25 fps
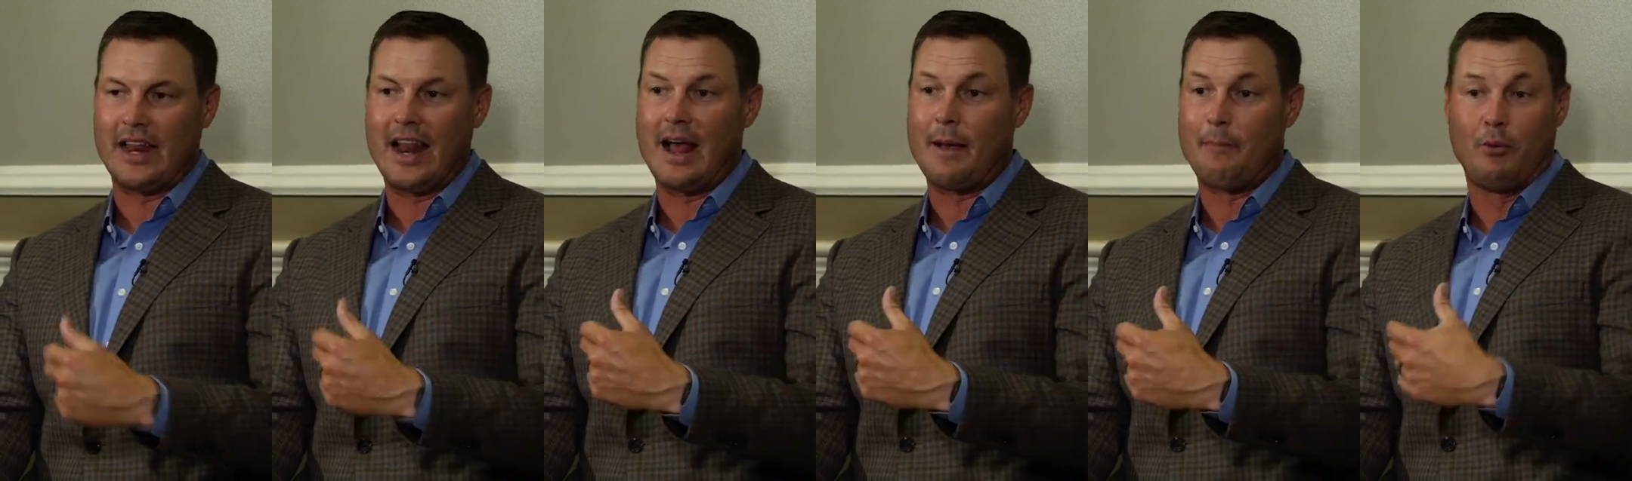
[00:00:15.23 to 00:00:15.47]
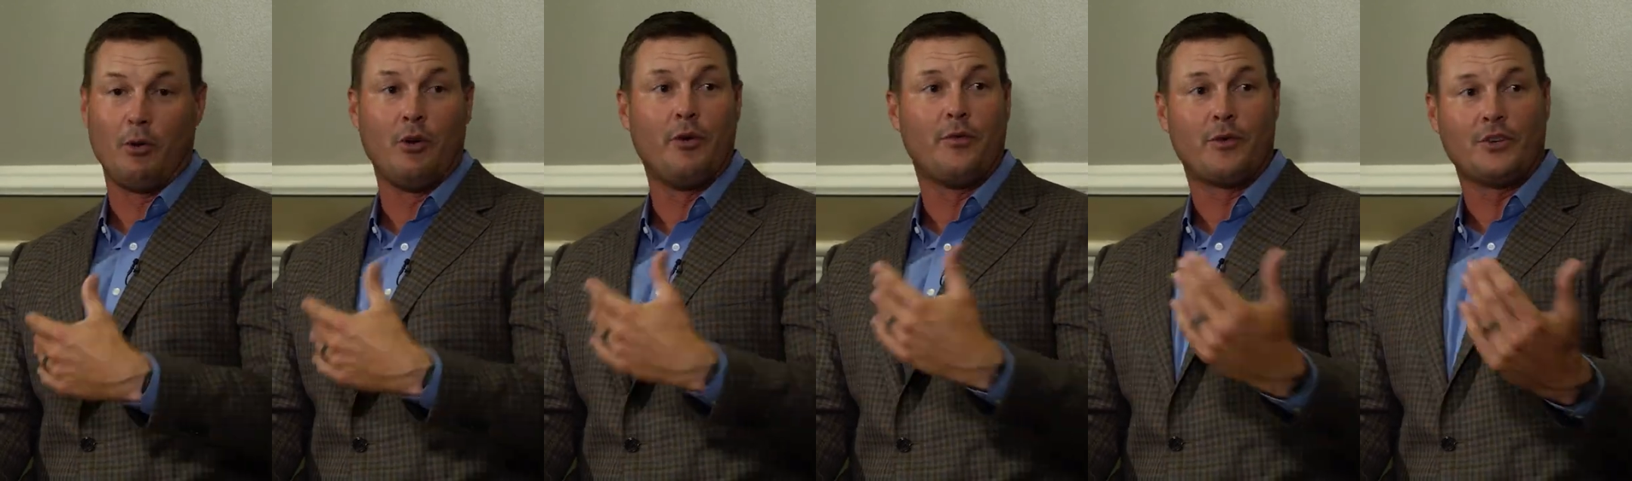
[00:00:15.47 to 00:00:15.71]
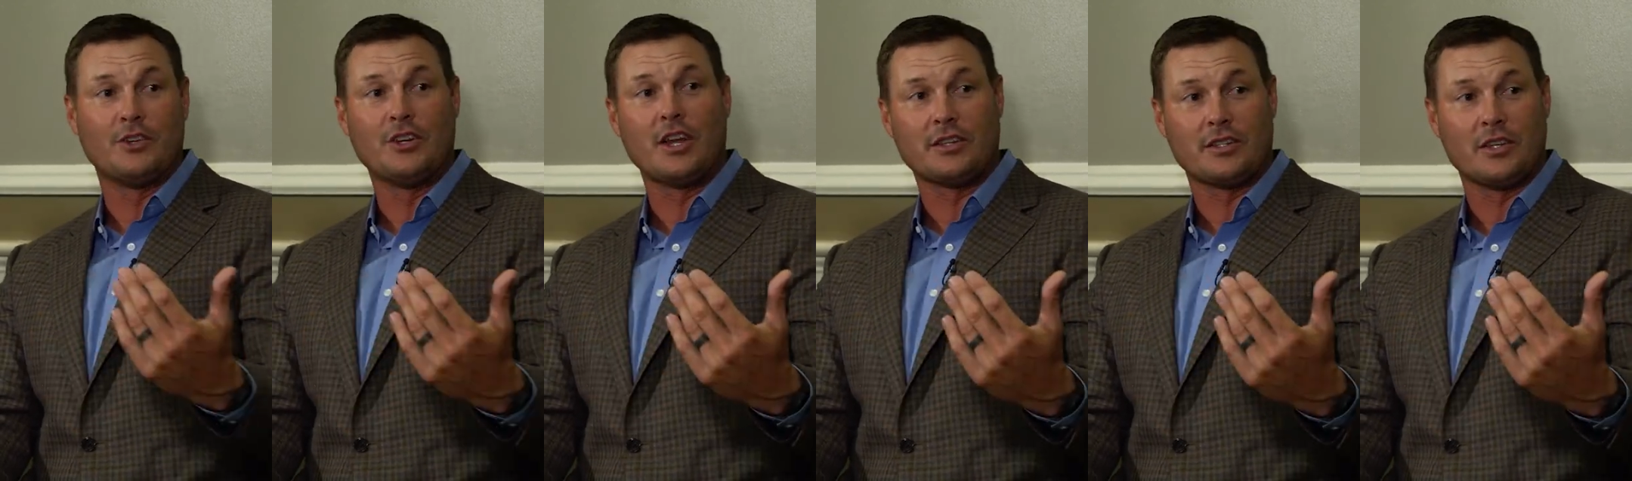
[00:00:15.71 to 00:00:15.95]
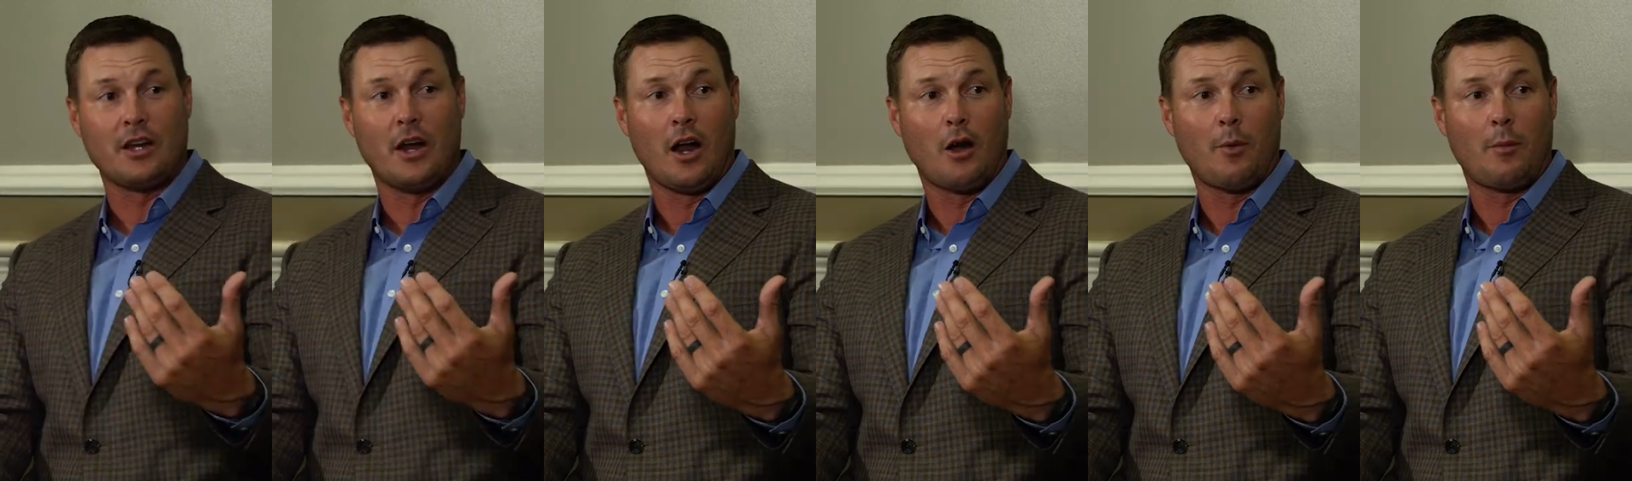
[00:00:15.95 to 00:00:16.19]
and I pull for
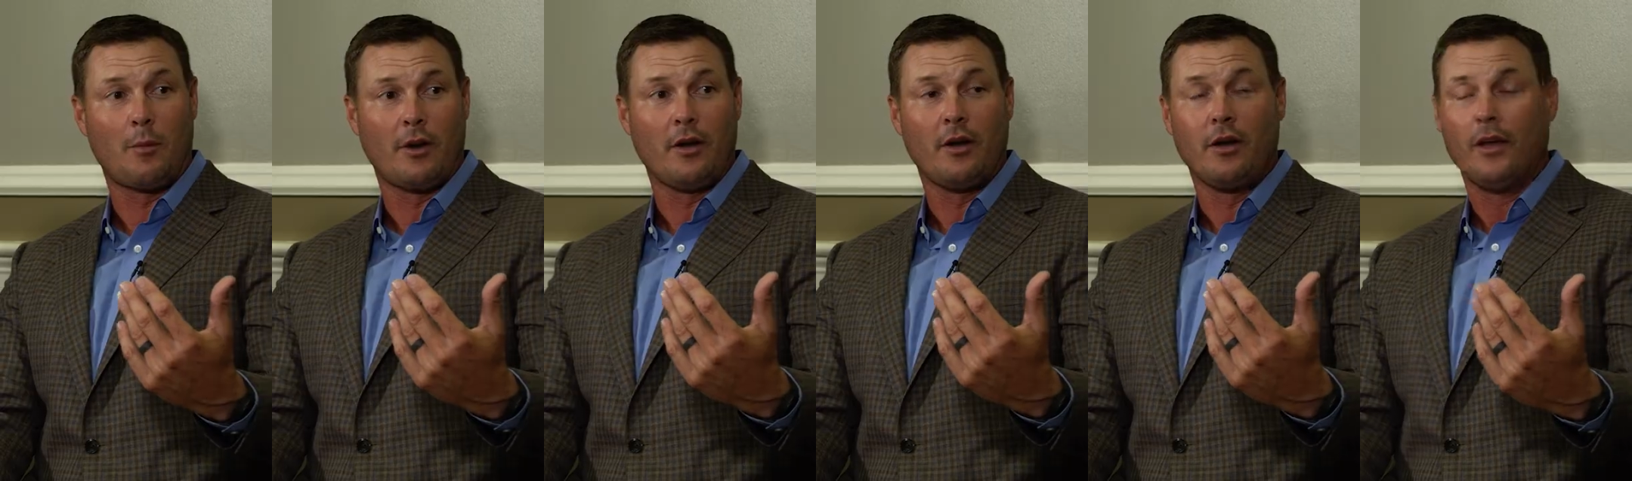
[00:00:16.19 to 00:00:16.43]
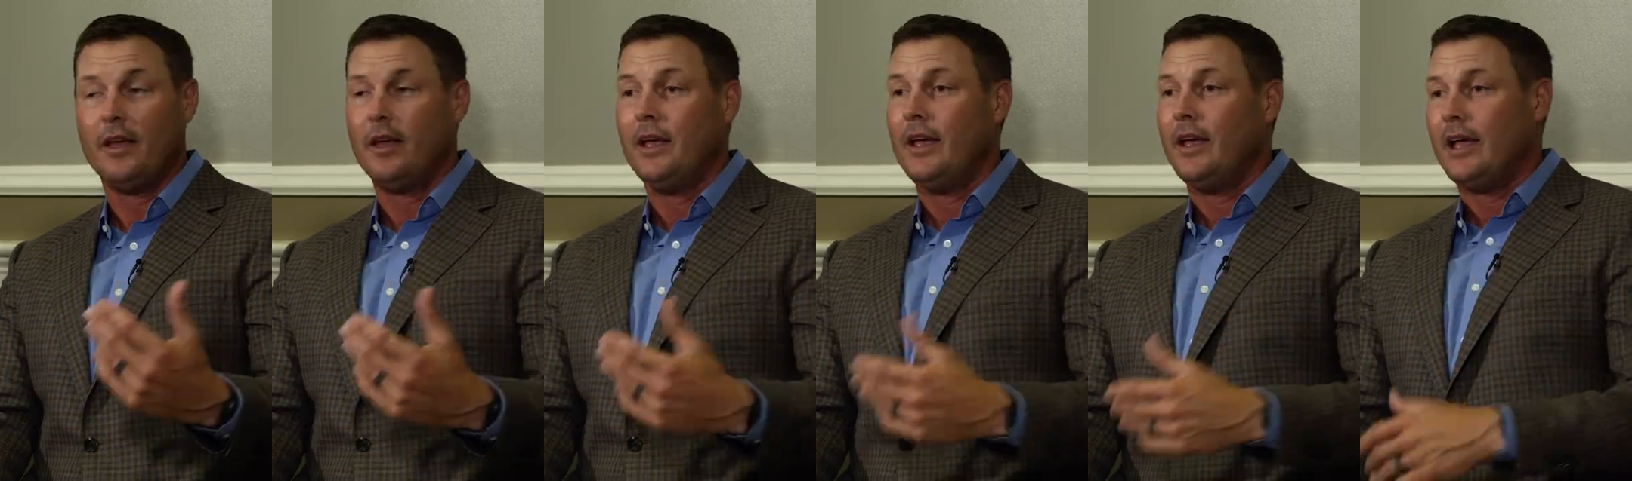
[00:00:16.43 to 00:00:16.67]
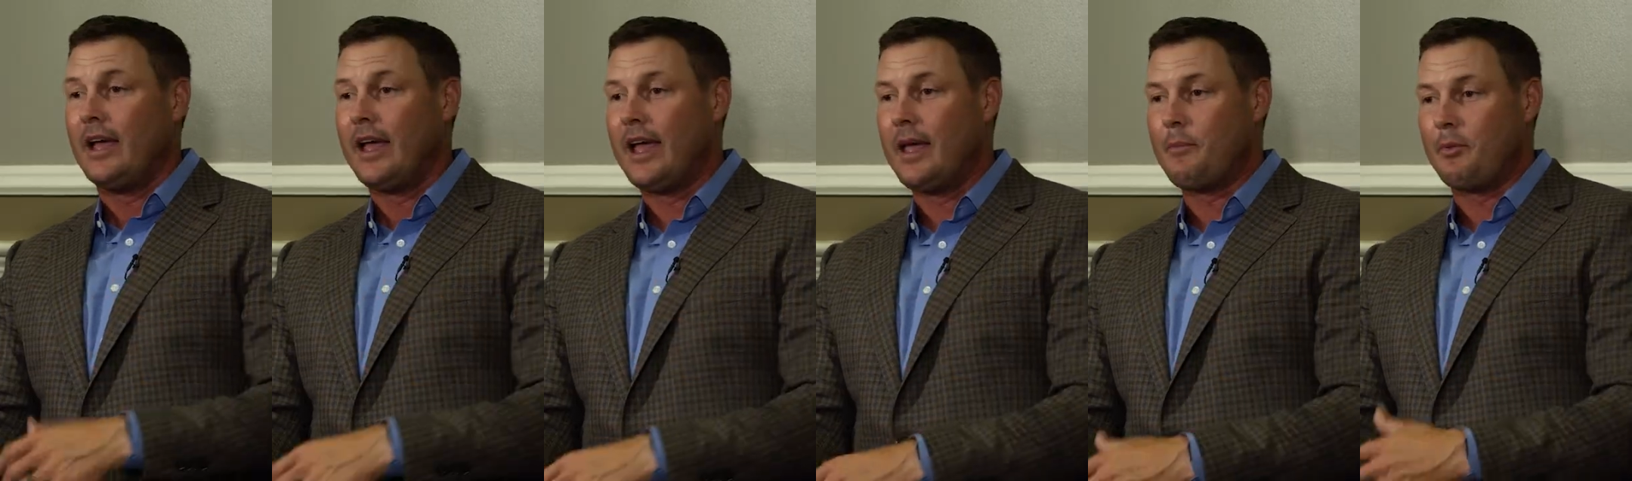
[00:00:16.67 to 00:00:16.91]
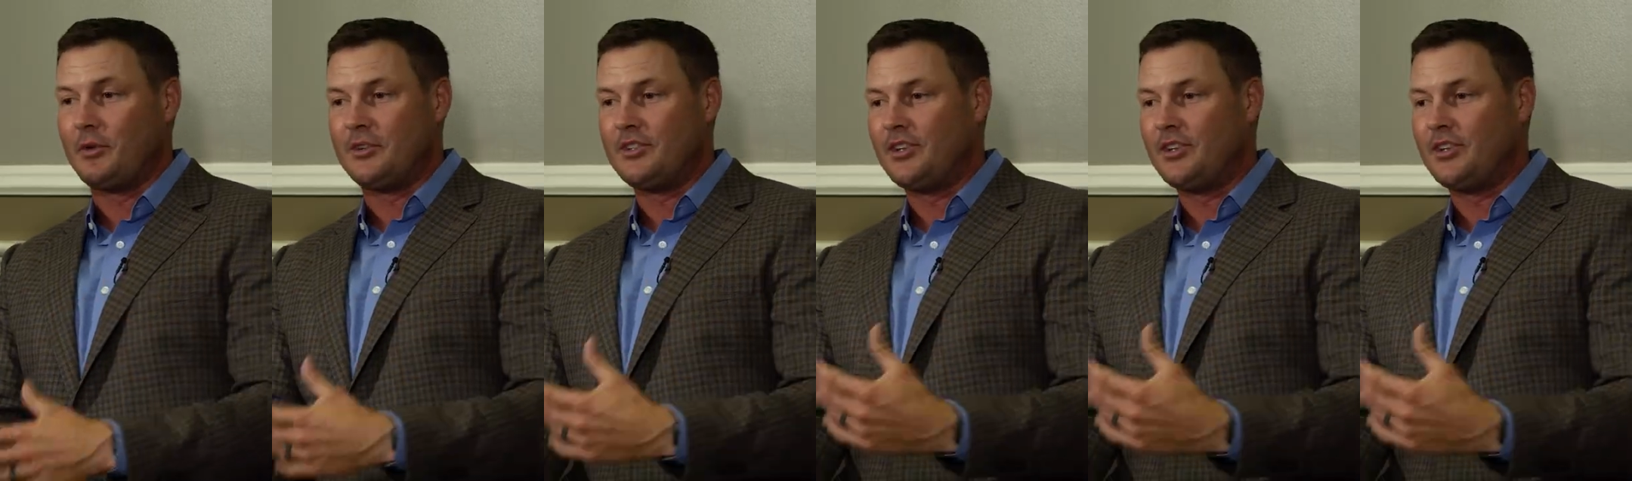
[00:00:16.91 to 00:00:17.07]
Justin Herbert in